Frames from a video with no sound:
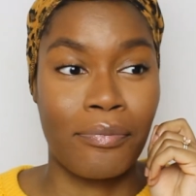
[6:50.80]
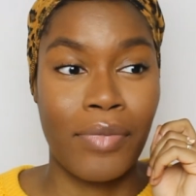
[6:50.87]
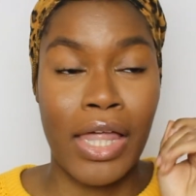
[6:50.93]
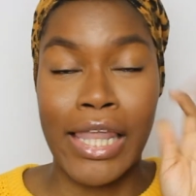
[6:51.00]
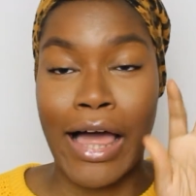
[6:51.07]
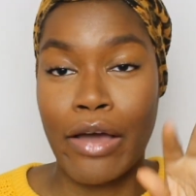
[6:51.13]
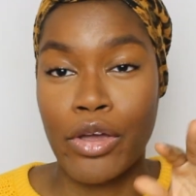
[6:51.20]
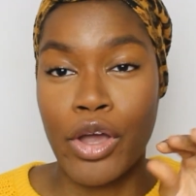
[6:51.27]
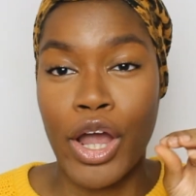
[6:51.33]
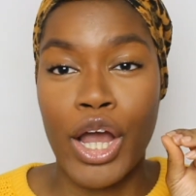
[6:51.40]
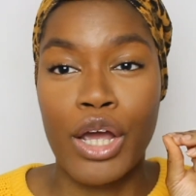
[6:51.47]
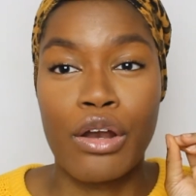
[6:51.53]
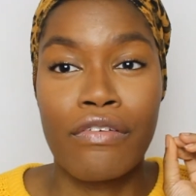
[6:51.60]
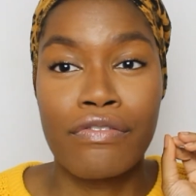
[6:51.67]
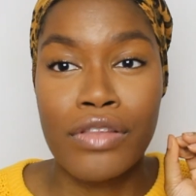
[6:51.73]
Allow your
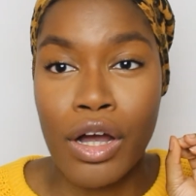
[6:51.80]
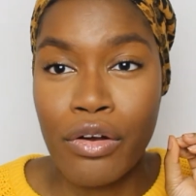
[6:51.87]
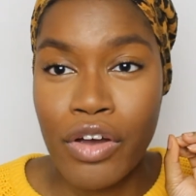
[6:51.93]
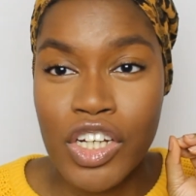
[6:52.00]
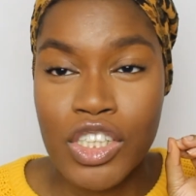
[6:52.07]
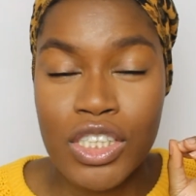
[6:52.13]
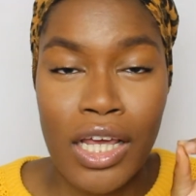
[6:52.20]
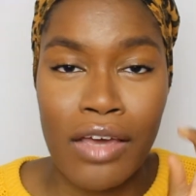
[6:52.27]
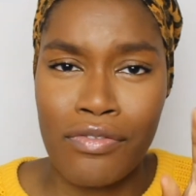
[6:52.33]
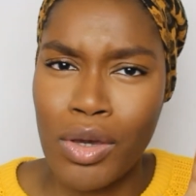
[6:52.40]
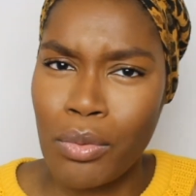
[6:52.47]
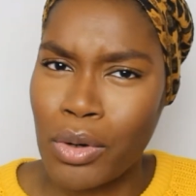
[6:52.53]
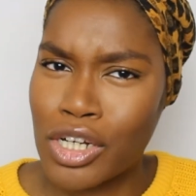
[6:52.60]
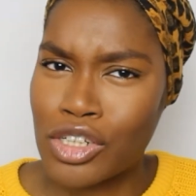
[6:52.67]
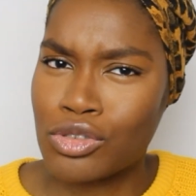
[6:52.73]
hair to flourish. If
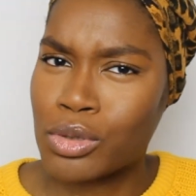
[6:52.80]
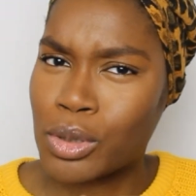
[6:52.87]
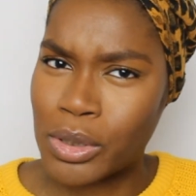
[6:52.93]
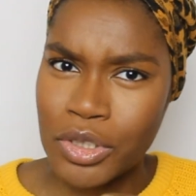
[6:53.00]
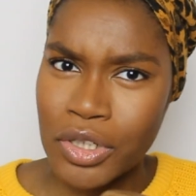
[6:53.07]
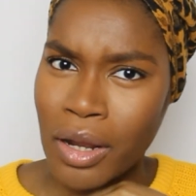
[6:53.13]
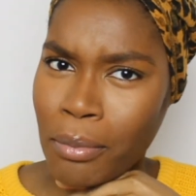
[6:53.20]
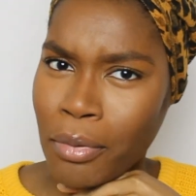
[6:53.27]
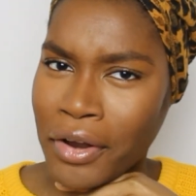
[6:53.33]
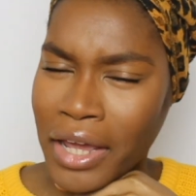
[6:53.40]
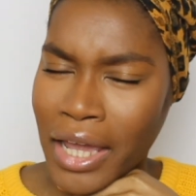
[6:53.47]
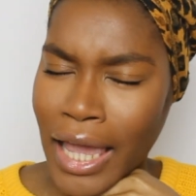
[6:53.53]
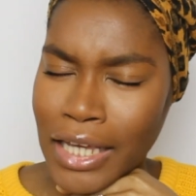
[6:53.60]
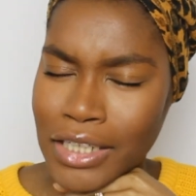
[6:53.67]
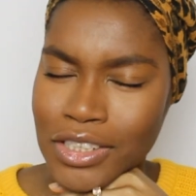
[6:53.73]
you want to switch it up on
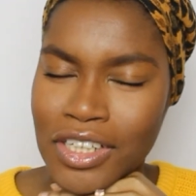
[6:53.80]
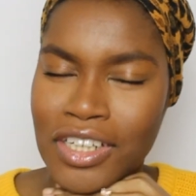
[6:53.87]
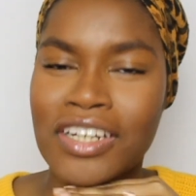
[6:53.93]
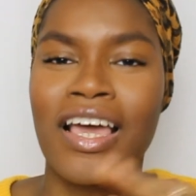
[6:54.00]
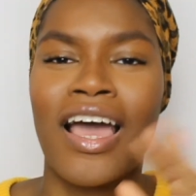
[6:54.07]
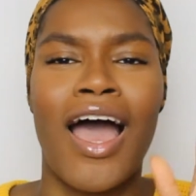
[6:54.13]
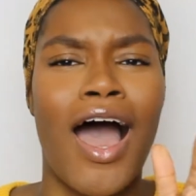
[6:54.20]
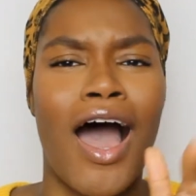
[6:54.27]
occasion,